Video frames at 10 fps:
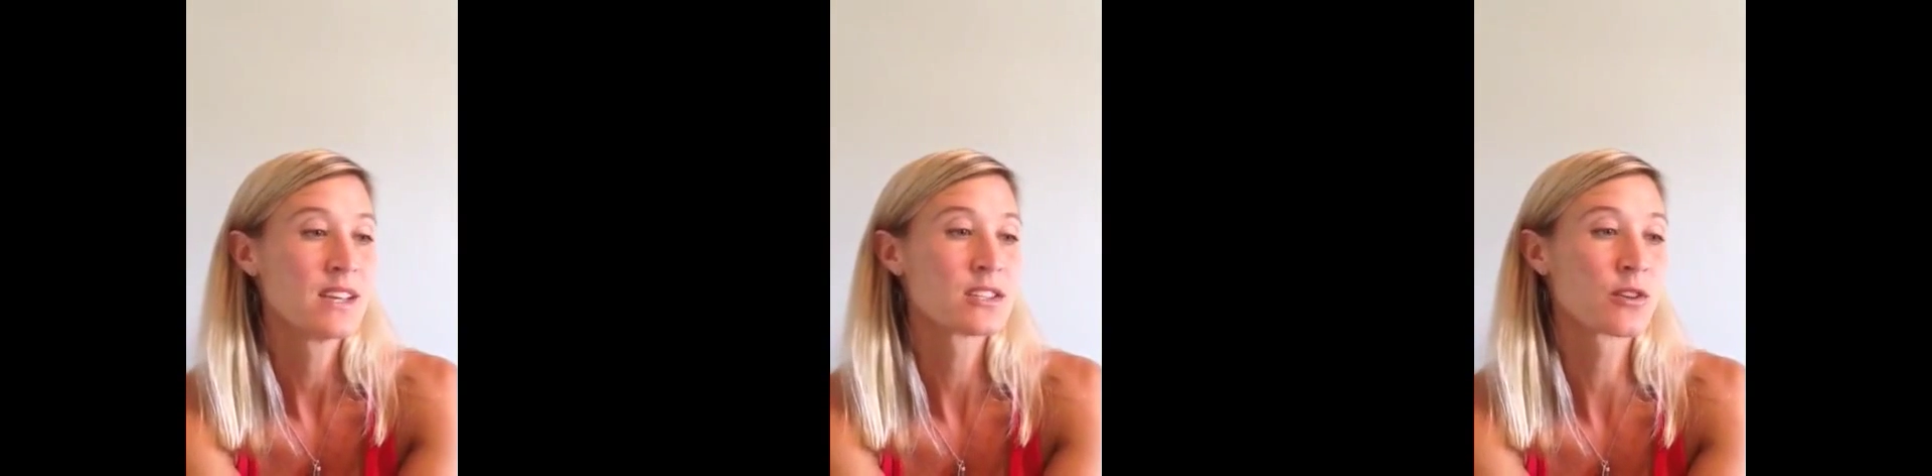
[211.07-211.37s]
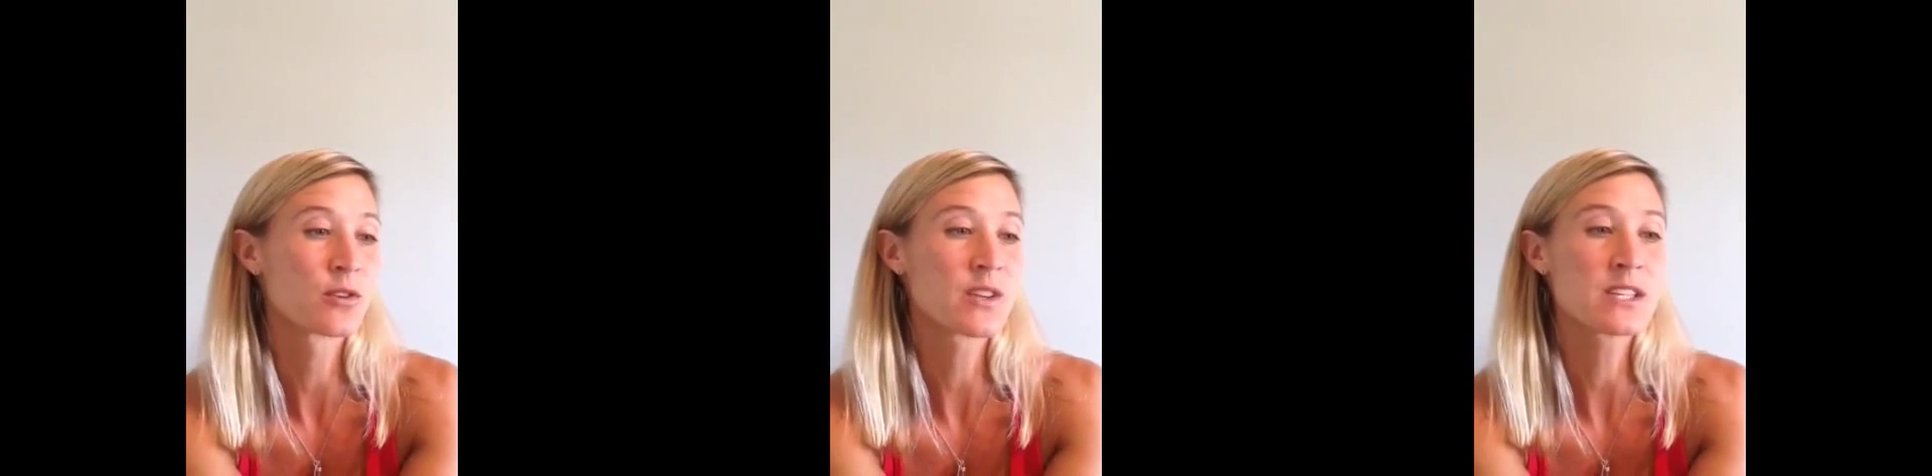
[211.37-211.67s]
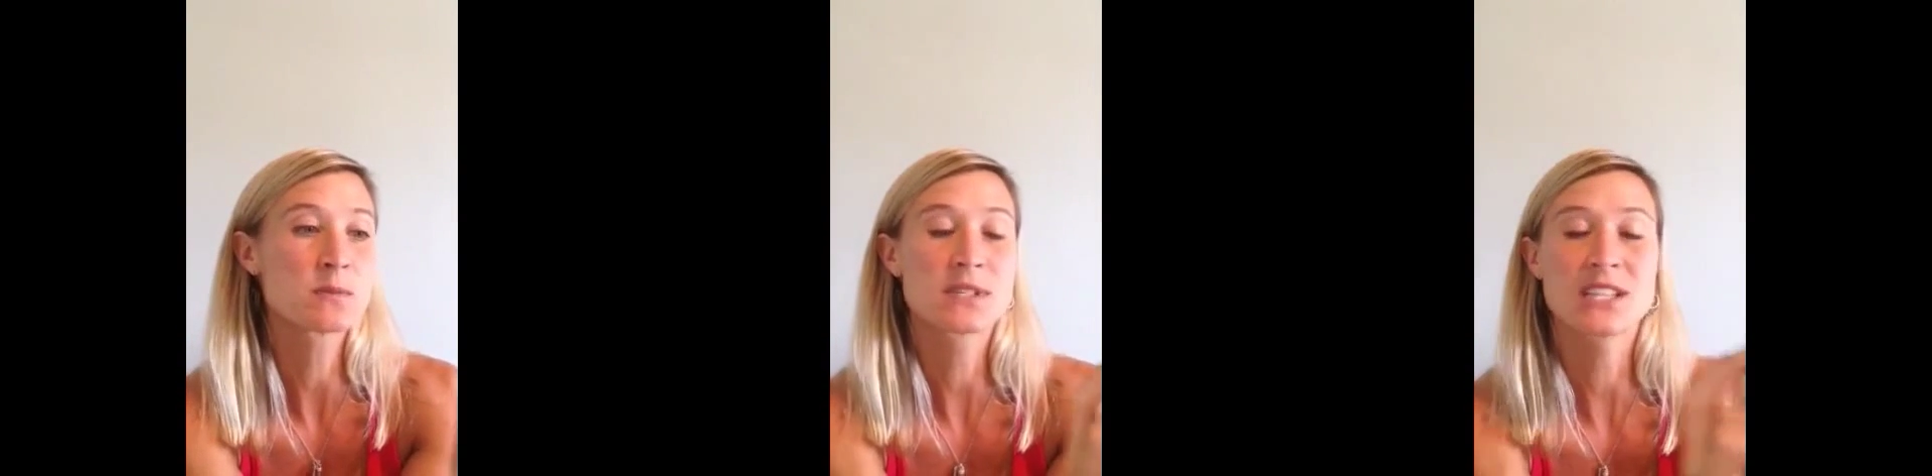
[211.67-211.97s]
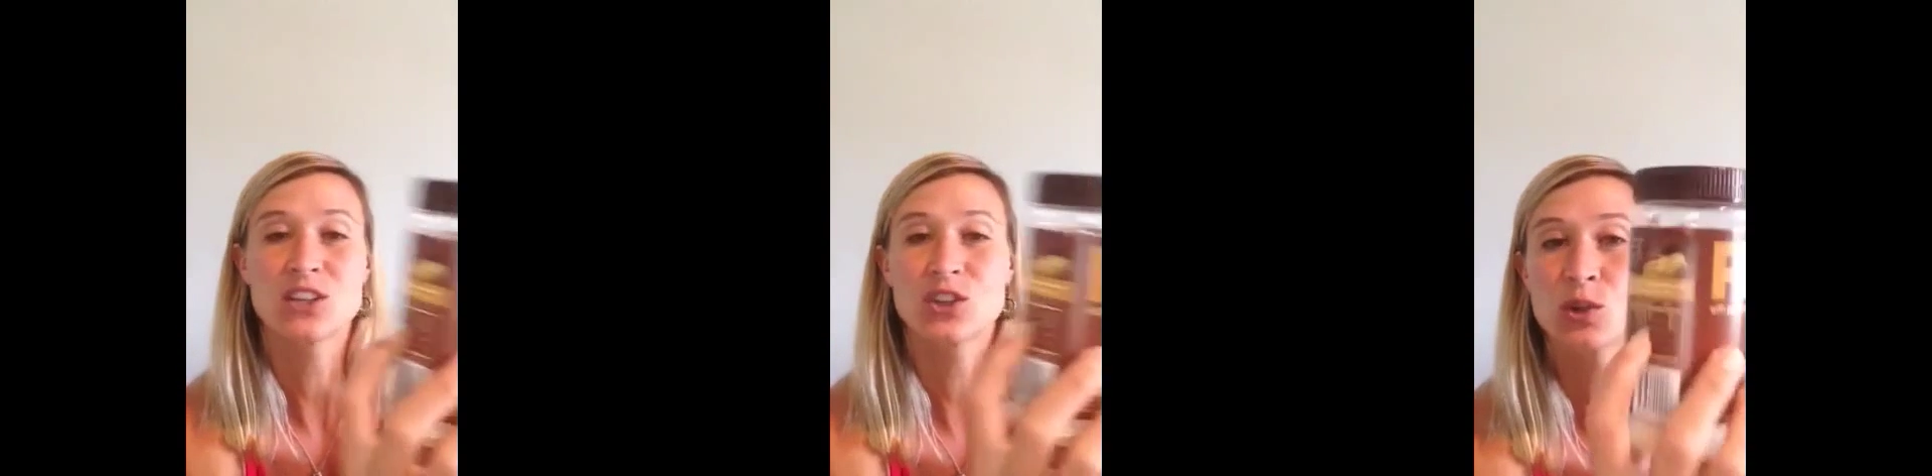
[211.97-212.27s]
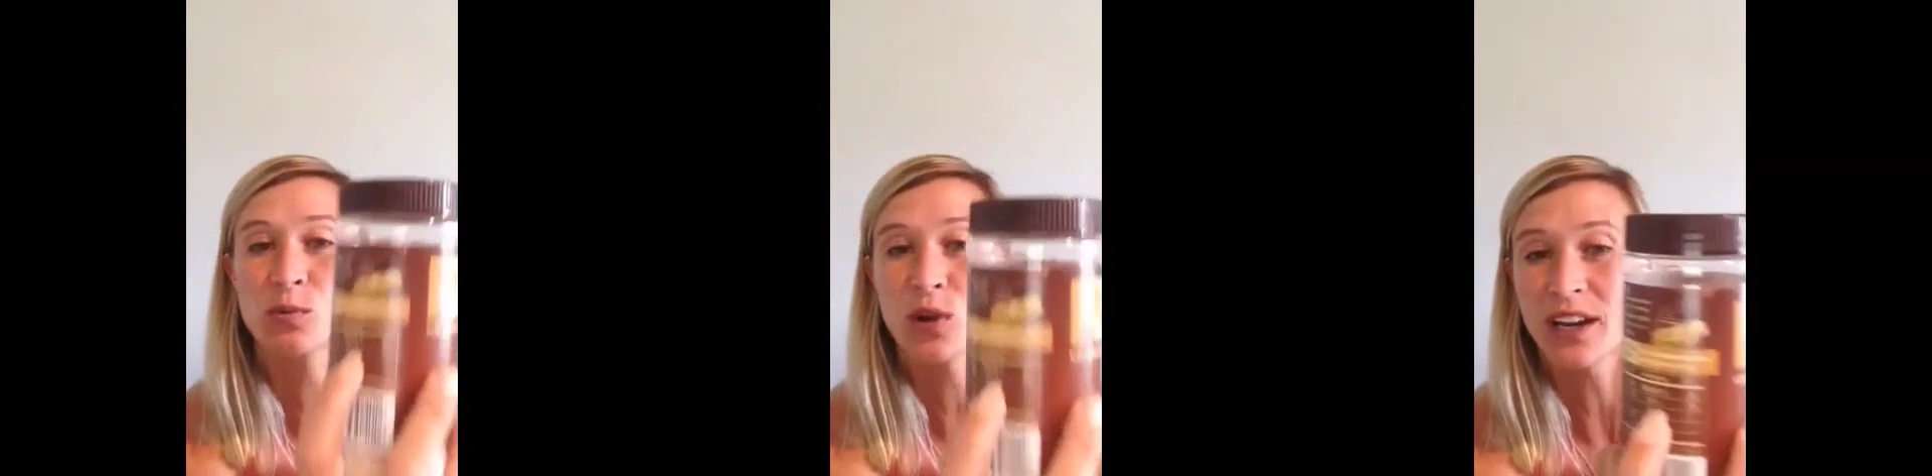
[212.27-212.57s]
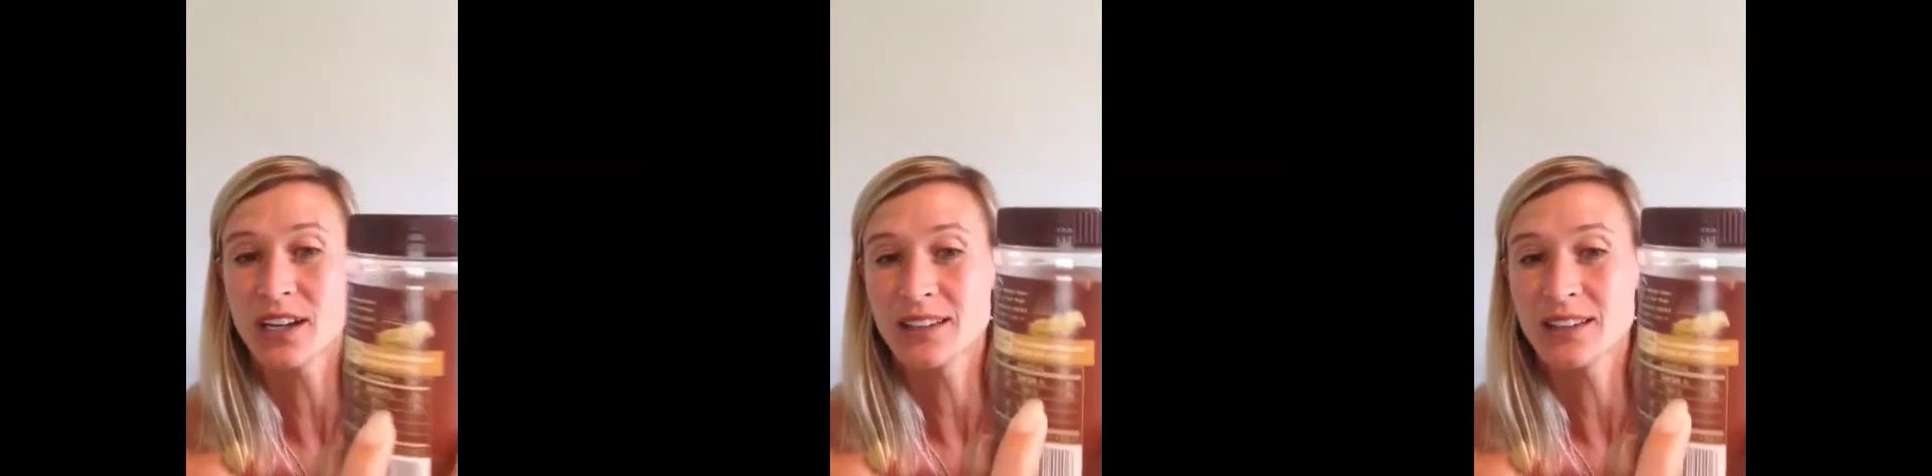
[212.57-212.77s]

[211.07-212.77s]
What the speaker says: So for this particular product,